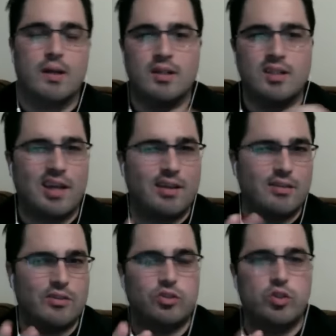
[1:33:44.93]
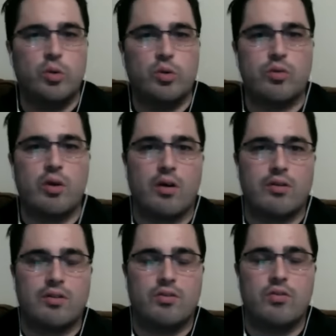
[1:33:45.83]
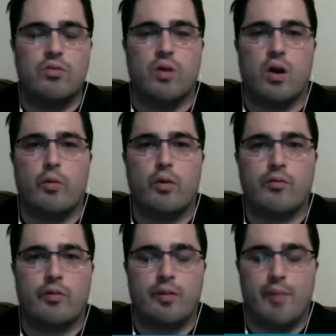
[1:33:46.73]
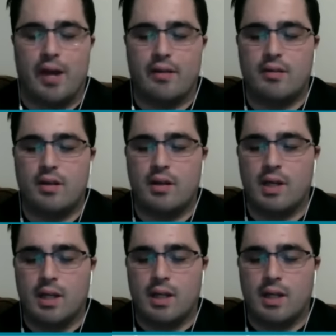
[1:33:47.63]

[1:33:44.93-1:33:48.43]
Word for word: There's I think there's two or three artists that do artwork for the magazine,